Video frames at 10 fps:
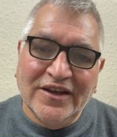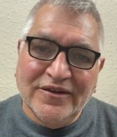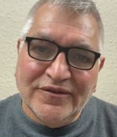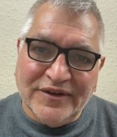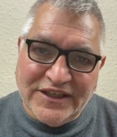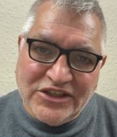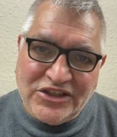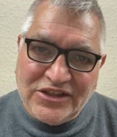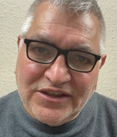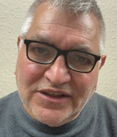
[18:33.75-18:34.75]

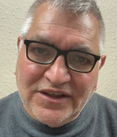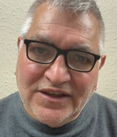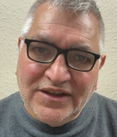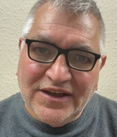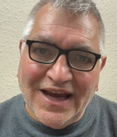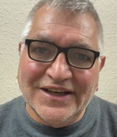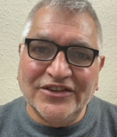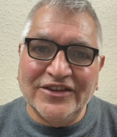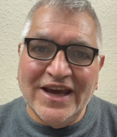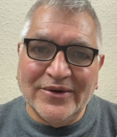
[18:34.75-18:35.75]
finished and
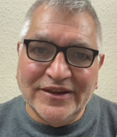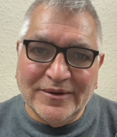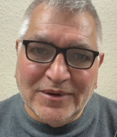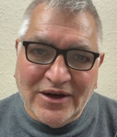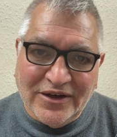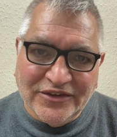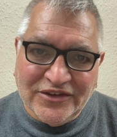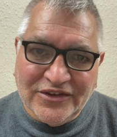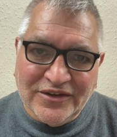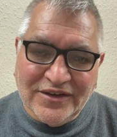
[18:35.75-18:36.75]
is now in the
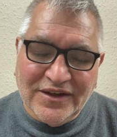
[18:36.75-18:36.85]
past,